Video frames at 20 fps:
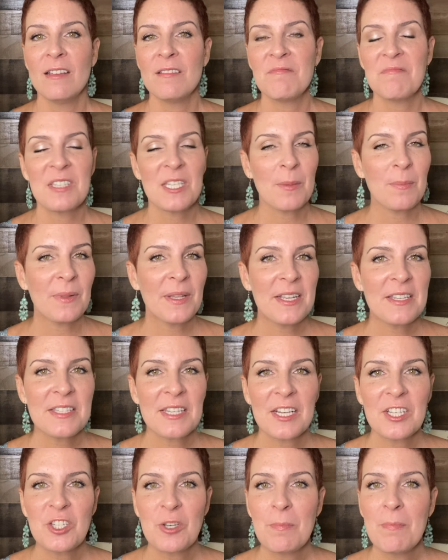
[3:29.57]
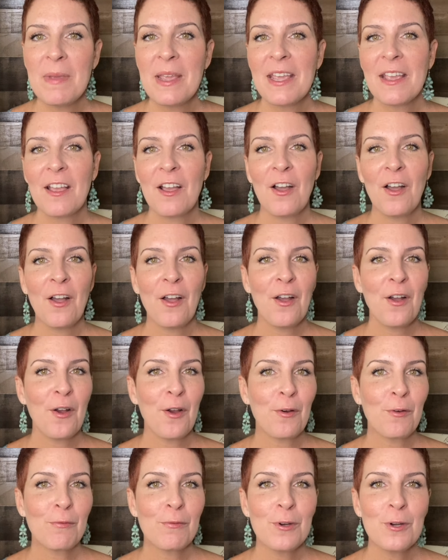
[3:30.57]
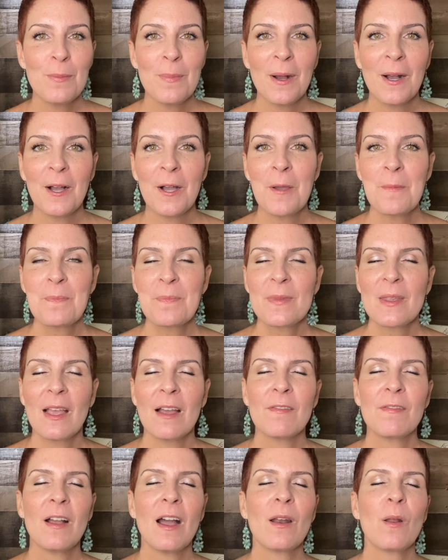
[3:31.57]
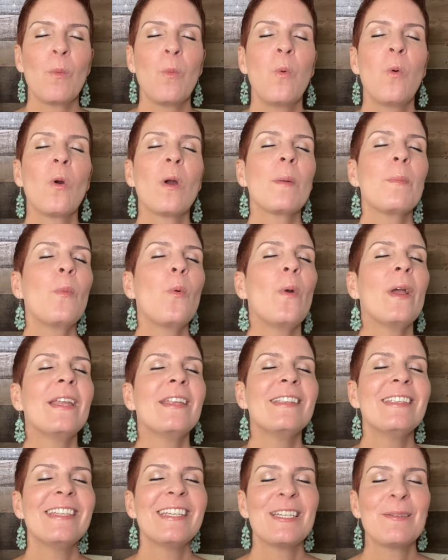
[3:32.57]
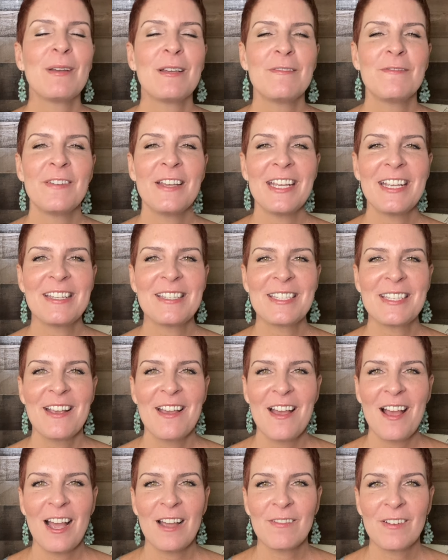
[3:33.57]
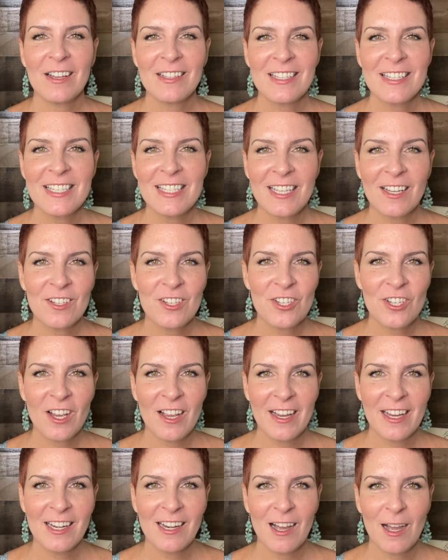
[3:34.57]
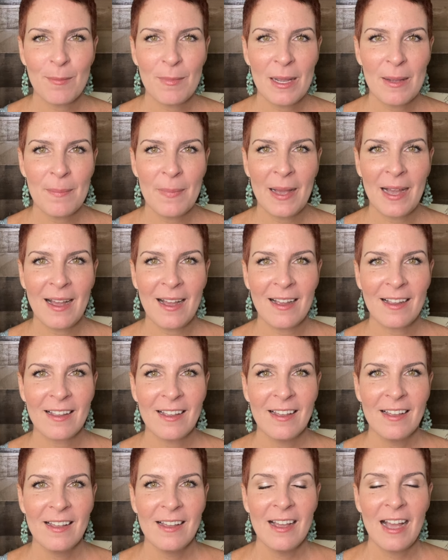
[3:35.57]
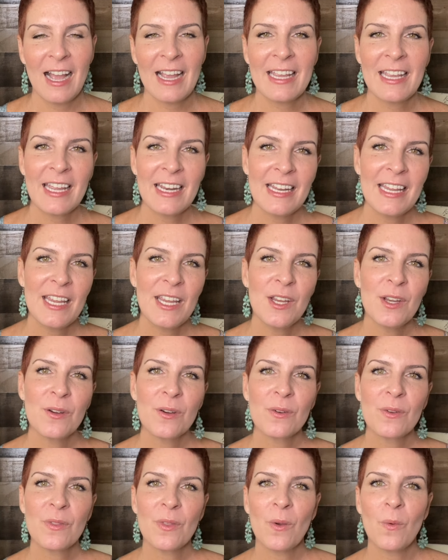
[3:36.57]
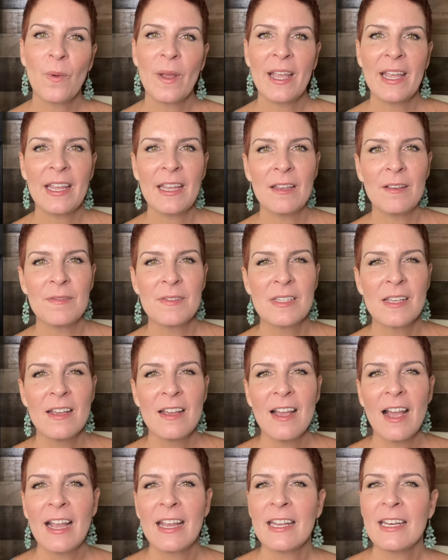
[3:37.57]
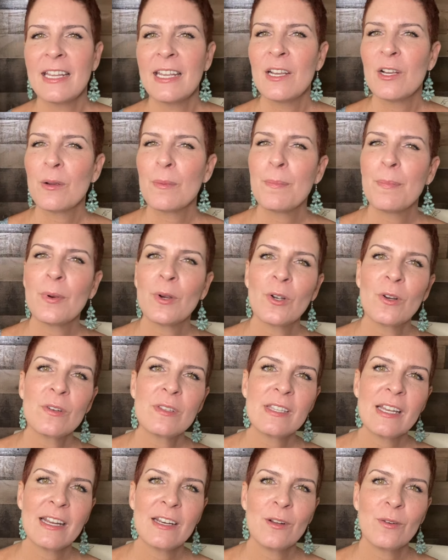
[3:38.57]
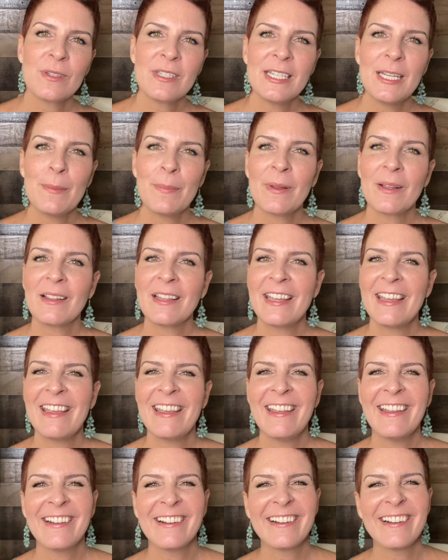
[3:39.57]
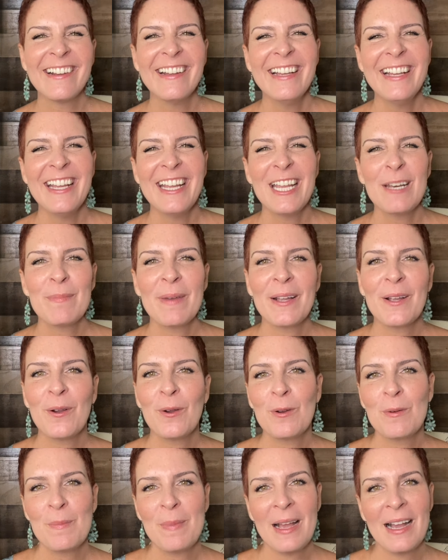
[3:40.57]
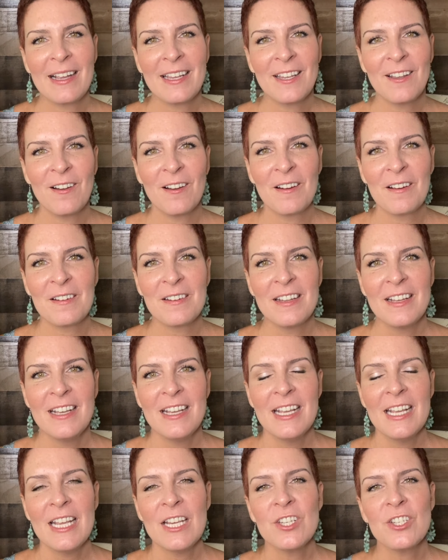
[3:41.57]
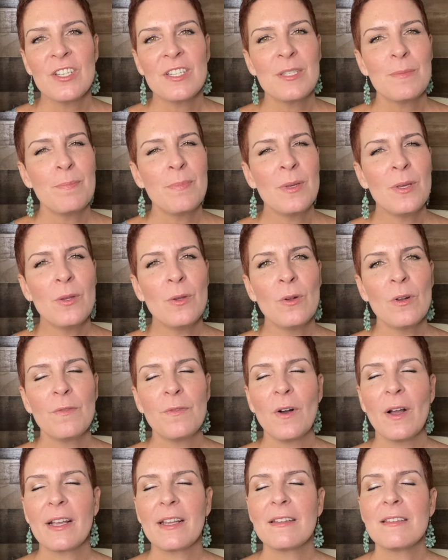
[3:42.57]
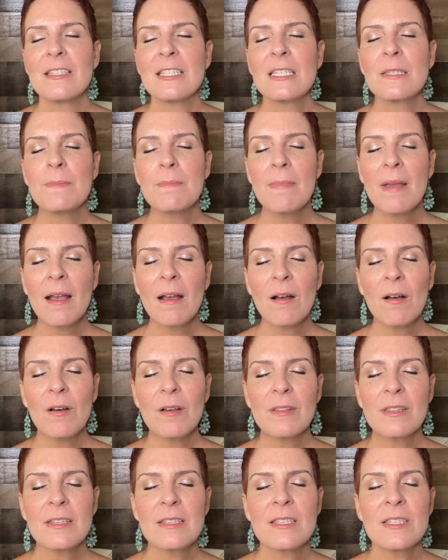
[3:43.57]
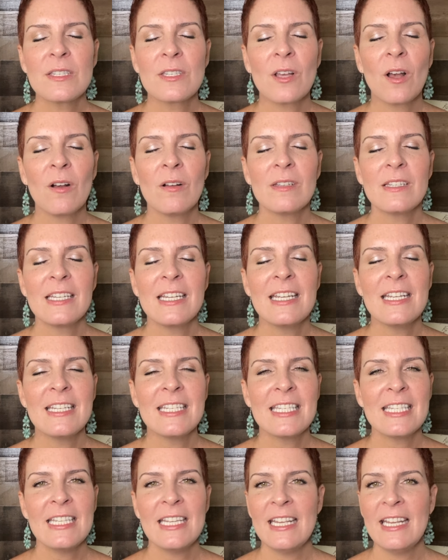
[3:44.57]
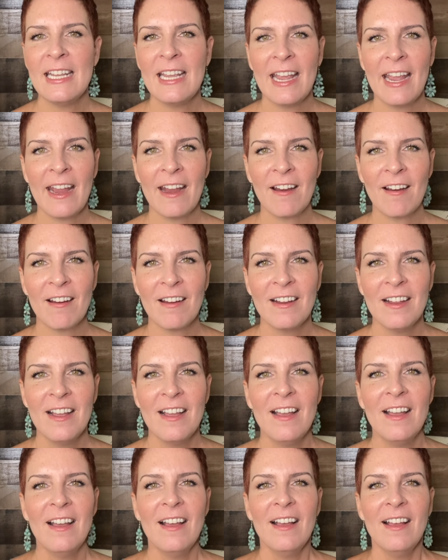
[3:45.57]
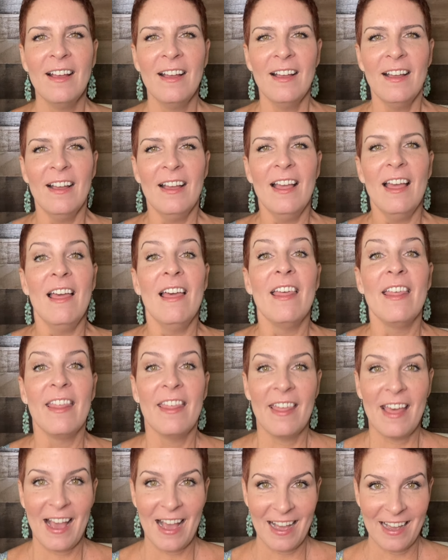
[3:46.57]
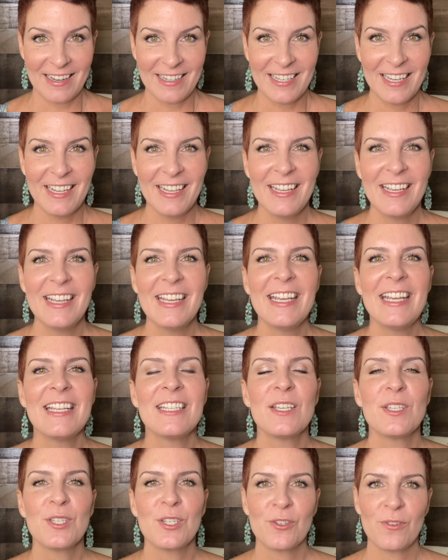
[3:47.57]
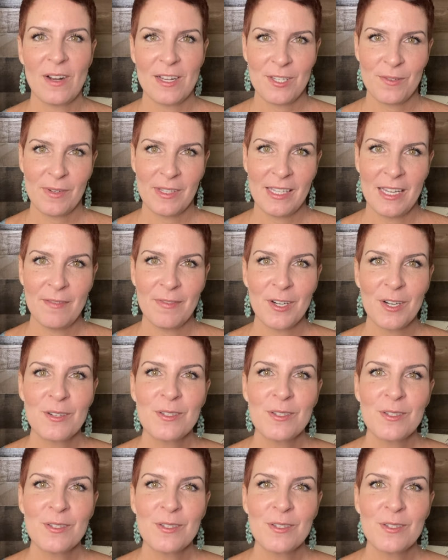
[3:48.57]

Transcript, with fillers: someplace like Jamaica, Aruba. I've got a warm wind in my face, I've got the sunshine on my back. I can hear the waves. I can hear birds that I don't typically hear in my own backyard. It's just beautiful. I can smell the salty sea air. That is a stress reliever.